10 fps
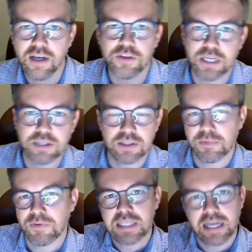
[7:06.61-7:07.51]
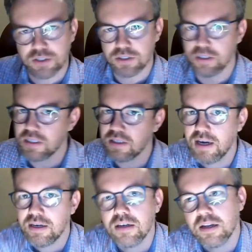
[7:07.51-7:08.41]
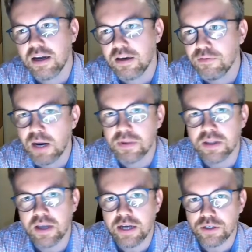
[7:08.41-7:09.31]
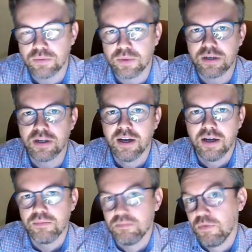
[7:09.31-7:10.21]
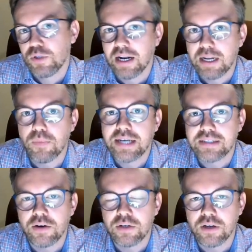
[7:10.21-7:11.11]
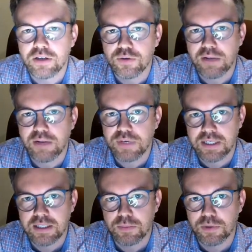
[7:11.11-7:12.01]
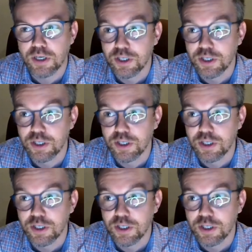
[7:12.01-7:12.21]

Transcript: you change some of the textures in that in that environment, the agent will most likely break down and not do anything sensible.